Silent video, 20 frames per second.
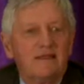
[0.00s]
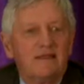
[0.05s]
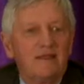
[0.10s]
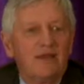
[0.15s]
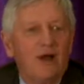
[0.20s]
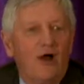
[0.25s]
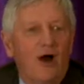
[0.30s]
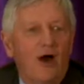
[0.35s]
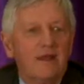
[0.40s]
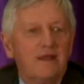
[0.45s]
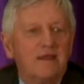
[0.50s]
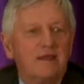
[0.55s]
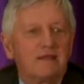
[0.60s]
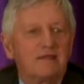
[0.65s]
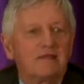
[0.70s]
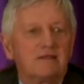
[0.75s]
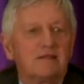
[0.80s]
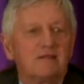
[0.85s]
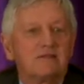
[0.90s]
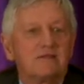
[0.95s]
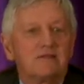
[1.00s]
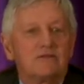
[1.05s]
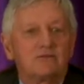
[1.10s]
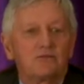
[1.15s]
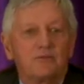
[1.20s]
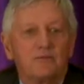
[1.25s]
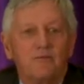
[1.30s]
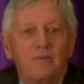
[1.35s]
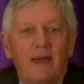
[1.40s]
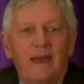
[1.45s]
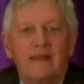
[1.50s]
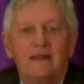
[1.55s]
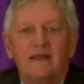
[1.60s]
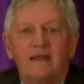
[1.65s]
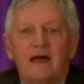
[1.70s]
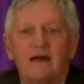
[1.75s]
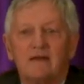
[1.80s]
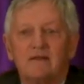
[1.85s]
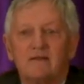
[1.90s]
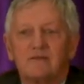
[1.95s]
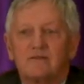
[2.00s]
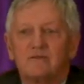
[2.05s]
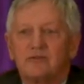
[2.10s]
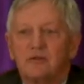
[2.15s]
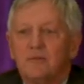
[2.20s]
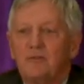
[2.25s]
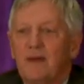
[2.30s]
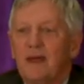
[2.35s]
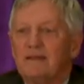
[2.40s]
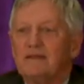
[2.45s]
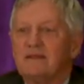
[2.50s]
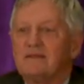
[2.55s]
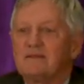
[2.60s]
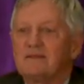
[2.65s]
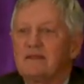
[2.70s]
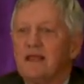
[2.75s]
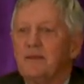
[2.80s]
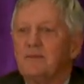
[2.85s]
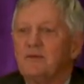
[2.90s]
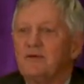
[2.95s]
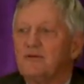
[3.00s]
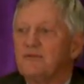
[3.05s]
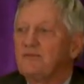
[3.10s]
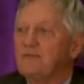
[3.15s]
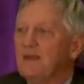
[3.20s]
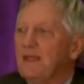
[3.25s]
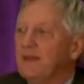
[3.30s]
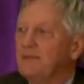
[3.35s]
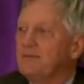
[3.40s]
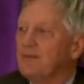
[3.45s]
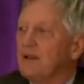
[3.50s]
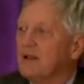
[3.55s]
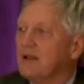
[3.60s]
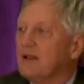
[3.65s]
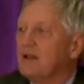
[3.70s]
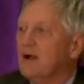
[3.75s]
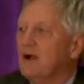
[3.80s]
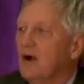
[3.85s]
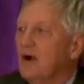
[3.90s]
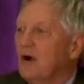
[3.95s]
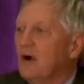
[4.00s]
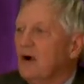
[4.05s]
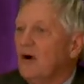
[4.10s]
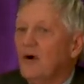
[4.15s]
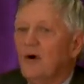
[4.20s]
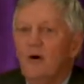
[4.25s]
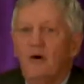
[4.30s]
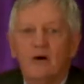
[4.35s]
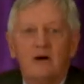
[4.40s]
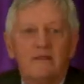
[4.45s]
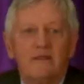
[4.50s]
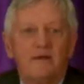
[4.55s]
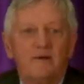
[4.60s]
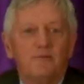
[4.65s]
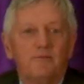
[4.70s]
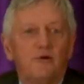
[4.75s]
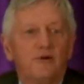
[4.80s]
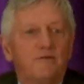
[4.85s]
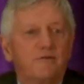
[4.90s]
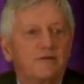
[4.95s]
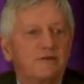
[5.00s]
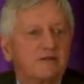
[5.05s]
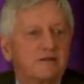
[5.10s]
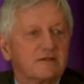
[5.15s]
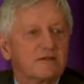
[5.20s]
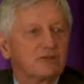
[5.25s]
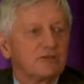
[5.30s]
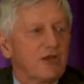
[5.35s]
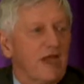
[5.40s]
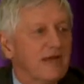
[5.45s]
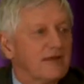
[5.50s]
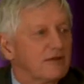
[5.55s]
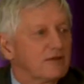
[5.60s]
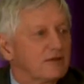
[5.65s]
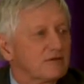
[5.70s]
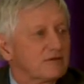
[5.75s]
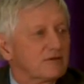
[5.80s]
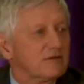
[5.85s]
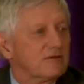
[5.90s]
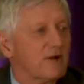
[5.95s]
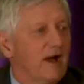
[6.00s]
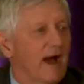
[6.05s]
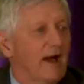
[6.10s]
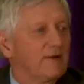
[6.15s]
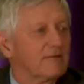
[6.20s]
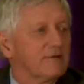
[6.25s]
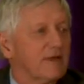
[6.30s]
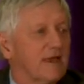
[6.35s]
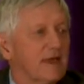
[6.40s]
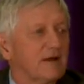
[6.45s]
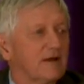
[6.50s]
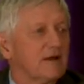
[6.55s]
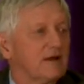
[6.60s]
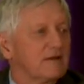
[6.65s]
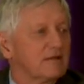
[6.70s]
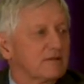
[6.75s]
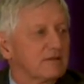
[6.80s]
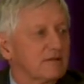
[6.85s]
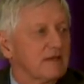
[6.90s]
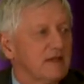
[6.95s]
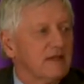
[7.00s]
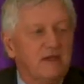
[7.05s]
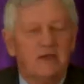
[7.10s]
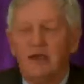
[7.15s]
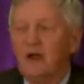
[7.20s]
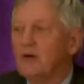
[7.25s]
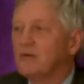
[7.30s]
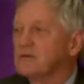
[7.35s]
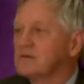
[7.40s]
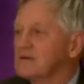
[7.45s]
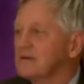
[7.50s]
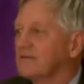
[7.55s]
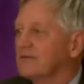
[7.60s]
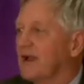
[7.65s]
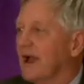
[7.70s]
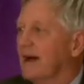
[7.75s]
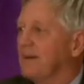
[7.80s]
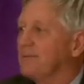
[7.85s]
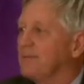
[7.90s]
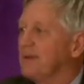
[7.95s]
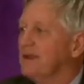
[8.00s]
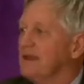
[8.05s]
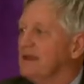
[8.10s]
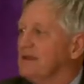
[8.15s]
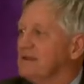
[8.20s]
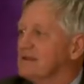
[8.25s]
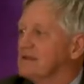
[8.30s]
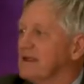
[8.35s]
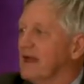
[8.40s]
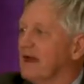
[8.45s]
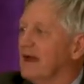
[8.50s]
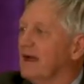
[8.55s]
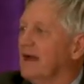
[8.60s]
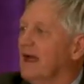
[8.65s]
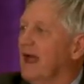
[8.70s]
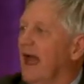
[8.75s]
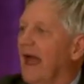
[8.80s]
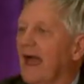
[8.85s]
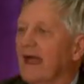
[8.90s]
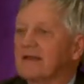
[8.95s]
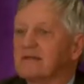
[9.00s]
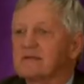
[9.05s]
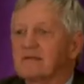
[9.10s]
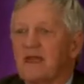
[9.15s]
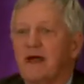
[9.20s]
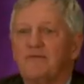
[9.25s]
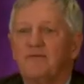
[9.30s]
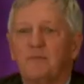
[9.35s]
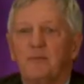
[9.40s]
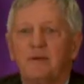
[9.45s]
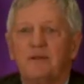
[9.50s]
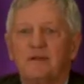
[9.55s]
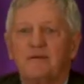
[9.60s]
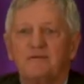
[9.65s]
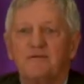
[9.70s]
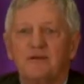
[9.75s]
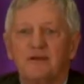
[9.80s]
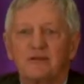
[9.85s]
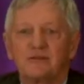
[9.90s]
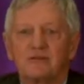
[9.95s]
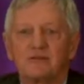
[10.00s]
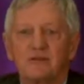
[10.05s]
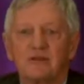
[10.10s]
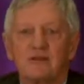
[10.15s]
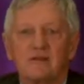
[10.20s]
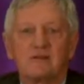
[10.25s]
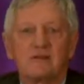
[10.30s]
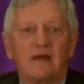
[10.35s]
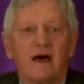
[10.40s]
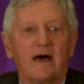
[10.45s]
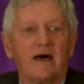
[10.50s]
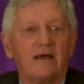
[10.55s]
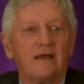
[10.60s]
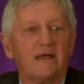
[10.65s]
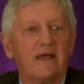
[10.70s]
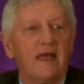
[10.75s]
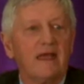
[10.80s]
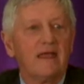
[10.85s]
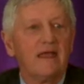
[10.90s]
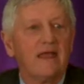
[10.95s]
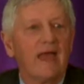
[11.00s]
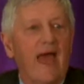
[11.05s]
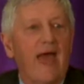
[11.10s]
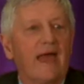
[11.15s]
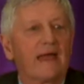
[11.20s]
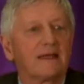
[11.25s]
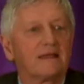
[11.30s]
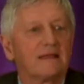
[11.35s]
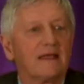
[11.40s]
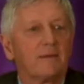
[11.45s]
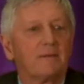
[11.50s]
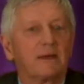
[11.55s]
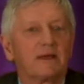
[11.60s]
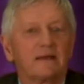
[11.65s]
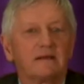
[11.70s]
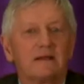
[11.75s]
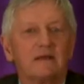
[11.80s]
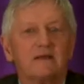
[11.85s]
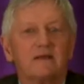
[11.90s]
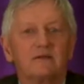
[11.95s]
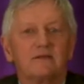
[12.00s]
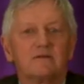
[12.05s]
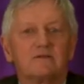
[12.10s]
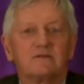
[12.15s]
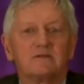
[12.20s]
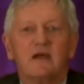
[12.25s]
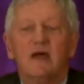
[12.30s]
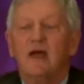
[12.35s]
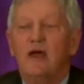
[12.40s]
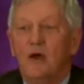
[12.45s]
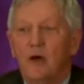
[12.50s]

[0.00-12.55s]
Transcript: in the audience is a, tremend a tremendous number of people who are the movers and shakers around here? CEOs of companies, uh, ex-government officials, uh, academic leaders.